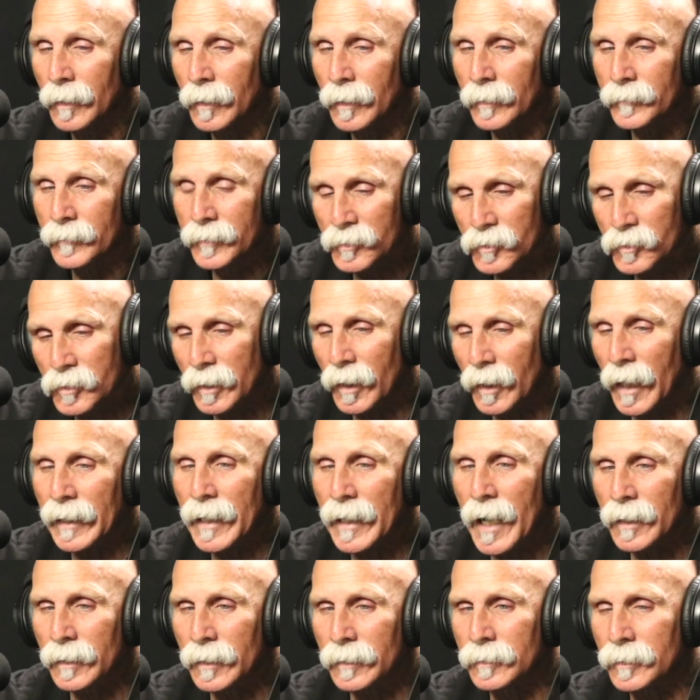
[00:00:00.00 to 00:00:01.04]
this year I
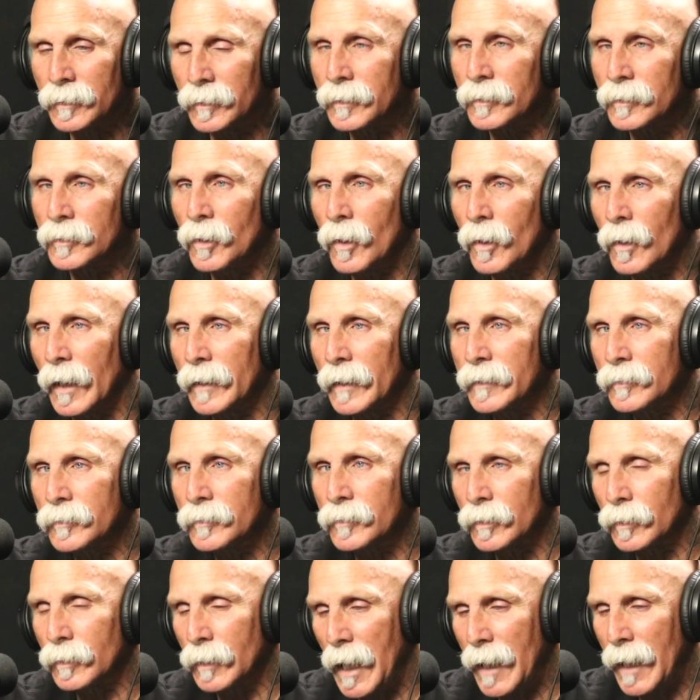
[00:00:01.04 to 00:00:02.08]
got it under control. I just
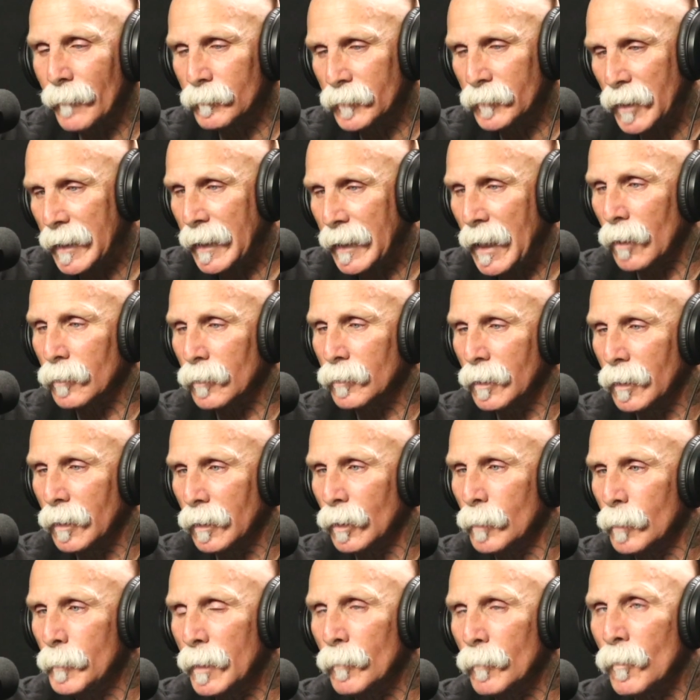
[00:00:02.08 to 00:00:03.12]
had them take out a
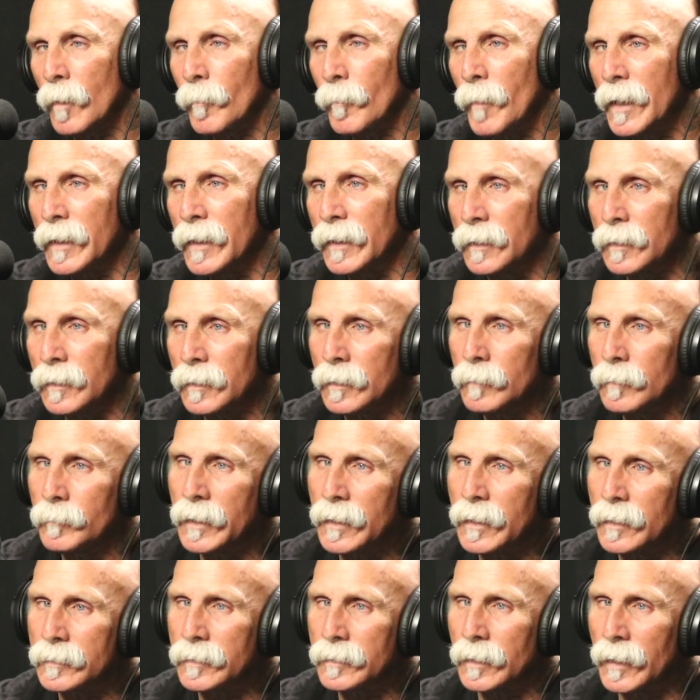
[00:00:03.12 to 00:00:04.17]
little bit more money
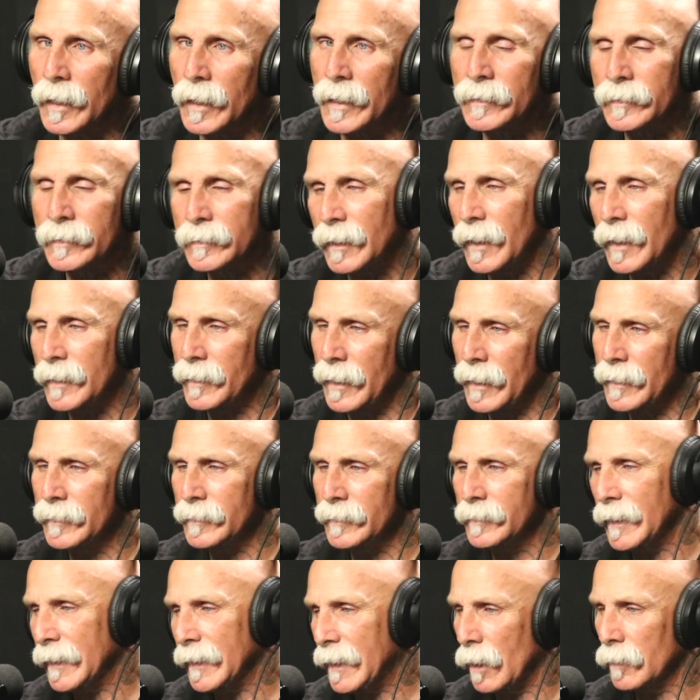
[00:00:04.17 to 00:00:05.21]
because the lady said they
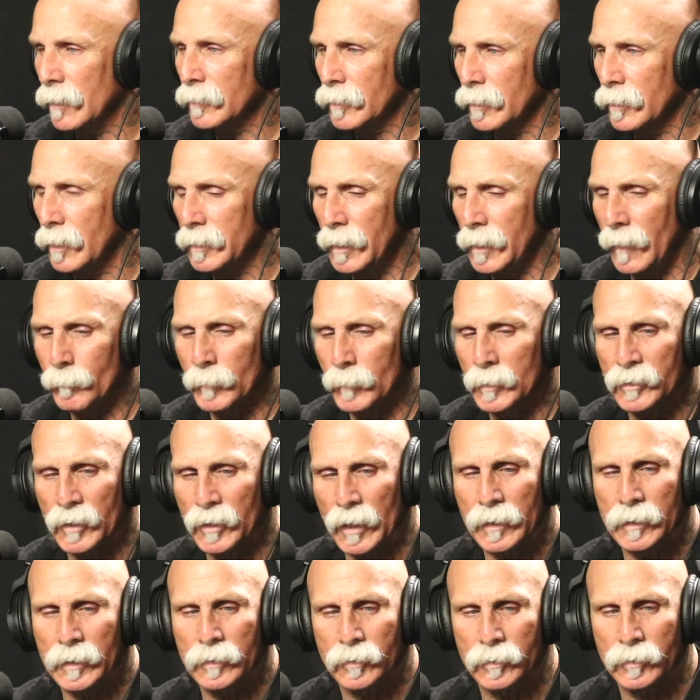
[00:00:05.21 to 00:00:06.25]
didn't take out enough
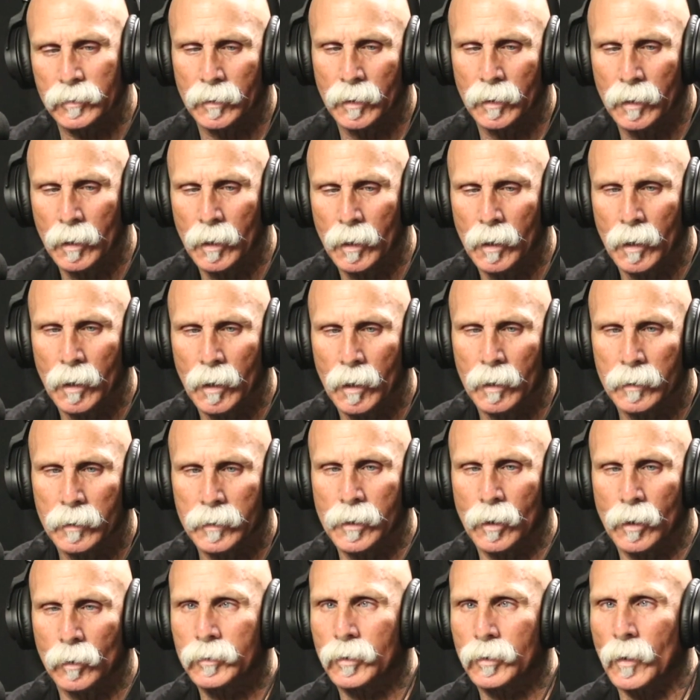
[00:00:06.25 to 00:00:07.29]
percentage,
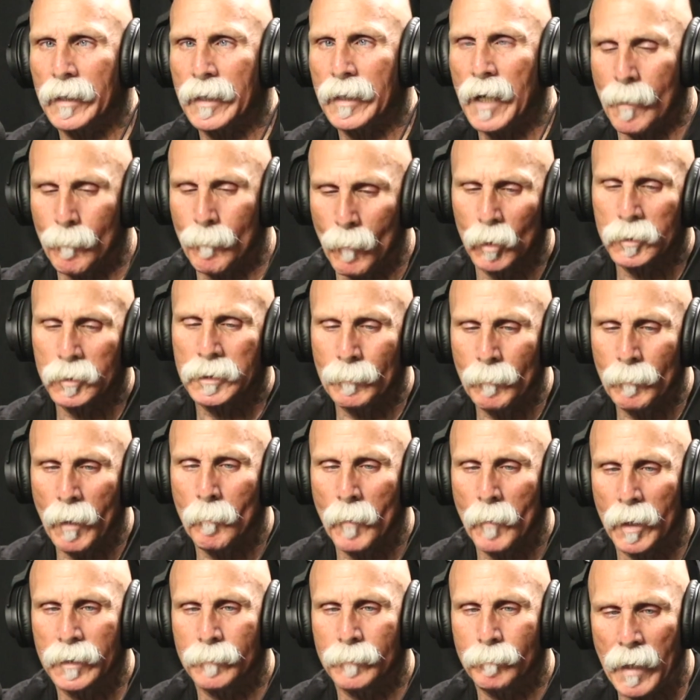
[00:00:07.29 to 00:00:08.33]
so I got most of my
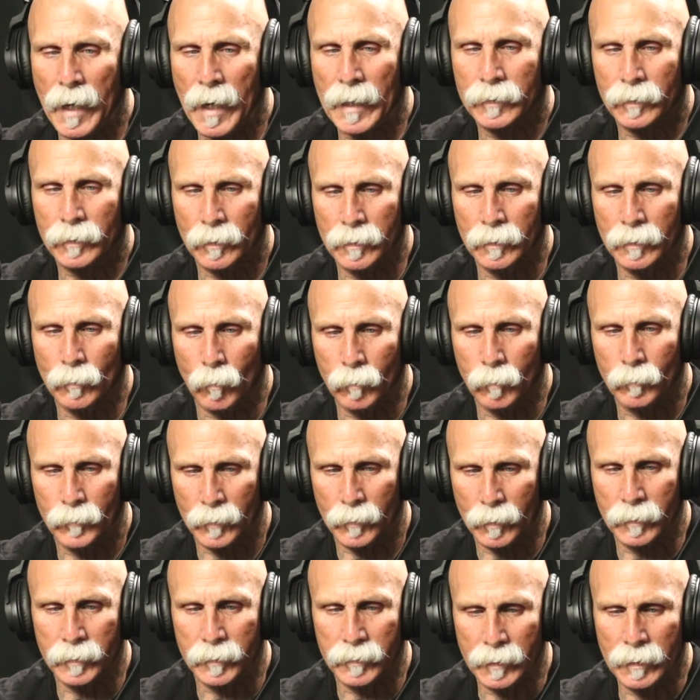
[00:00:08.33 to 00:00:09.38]
money back during
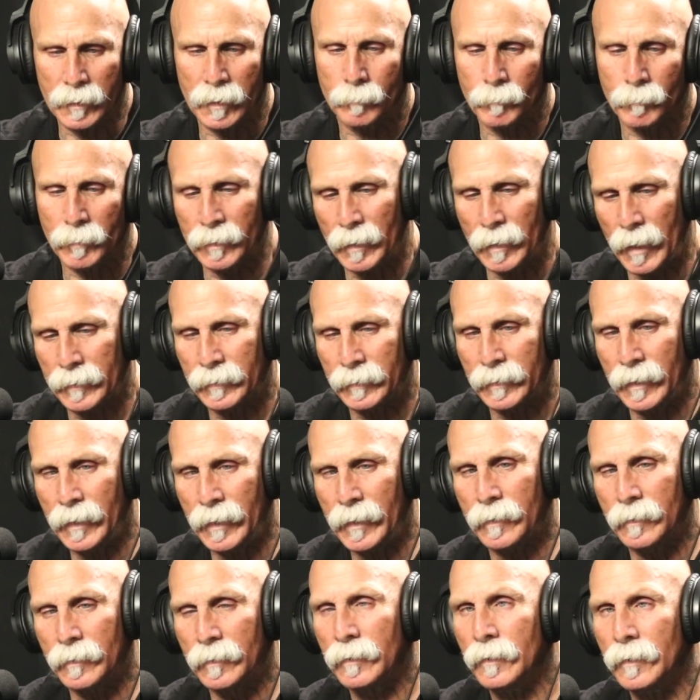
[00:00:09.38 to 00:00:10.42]
the year, but at the
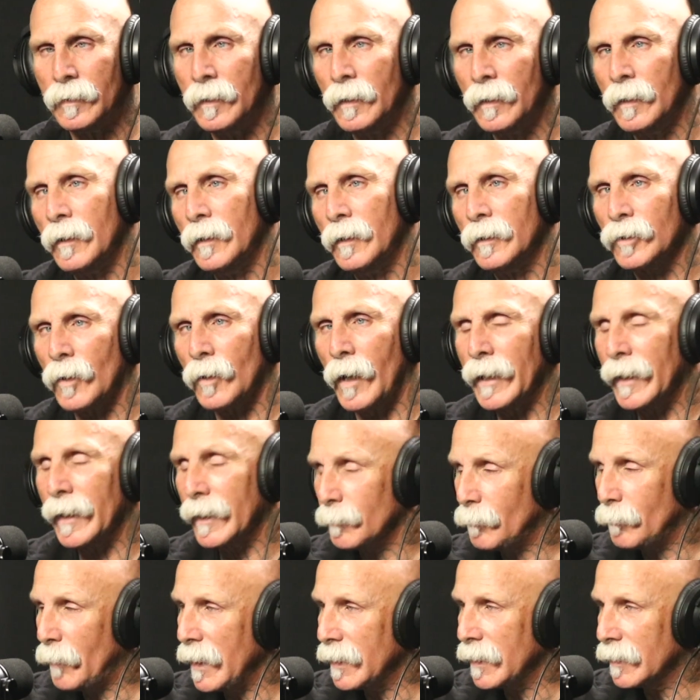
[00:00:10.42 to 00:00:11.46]
end. So I had
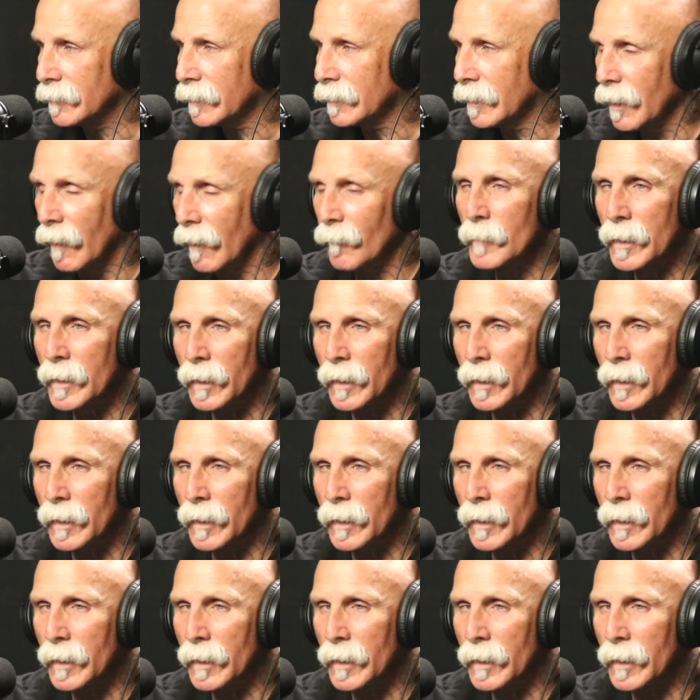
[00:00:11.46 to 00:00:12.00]
to pay the government